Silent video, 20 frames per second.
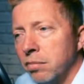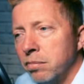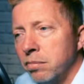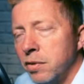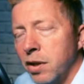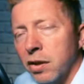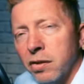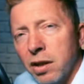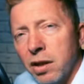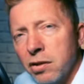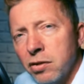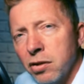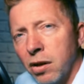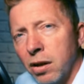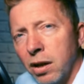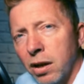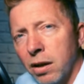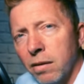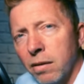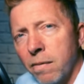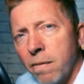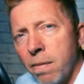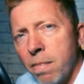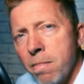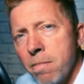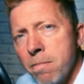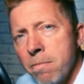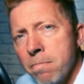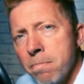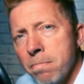just enjoy it.
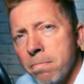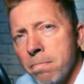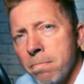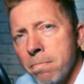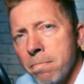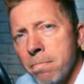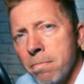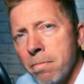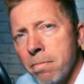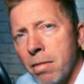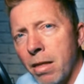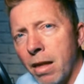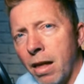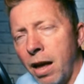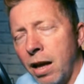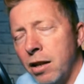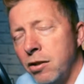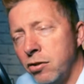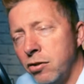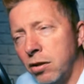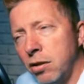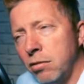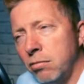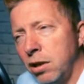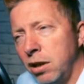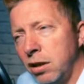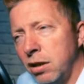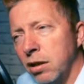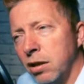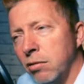Enjoy
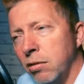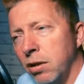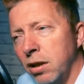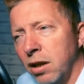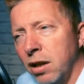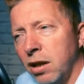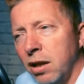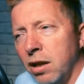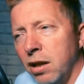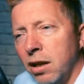what you're doing.